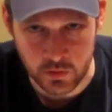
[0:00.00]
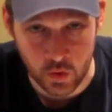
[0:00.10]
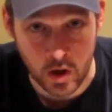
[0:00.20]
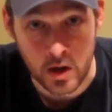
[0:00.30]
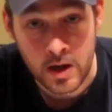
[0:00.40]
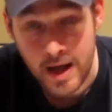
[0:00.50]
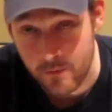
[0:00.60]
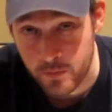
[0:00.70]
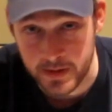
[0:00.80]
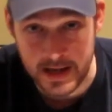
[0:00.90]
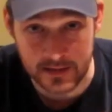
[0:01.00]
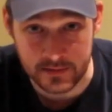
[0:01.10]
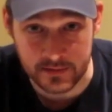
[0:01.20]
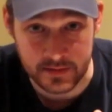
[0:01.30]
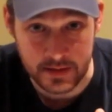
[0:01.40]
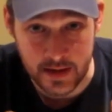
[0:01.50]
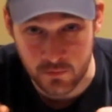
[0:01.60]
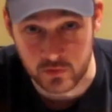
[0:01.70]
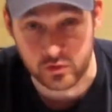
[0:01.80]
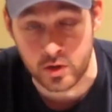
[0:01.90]
or everybody has to see
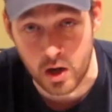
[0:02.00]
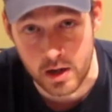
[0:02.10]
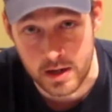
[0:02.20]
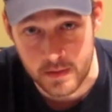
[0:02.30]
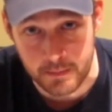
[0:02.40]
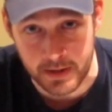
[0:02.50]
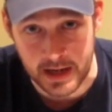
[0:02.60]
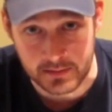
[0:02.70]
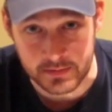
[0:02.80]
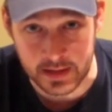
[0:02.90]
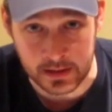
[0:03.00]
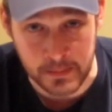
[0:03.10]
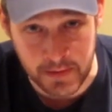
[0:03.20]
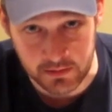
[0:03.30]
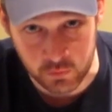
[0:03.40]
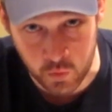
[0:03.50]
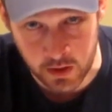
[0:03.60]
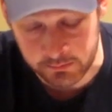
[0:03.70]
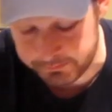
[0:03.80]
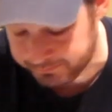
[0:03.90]
every cigar in the box to get the best one.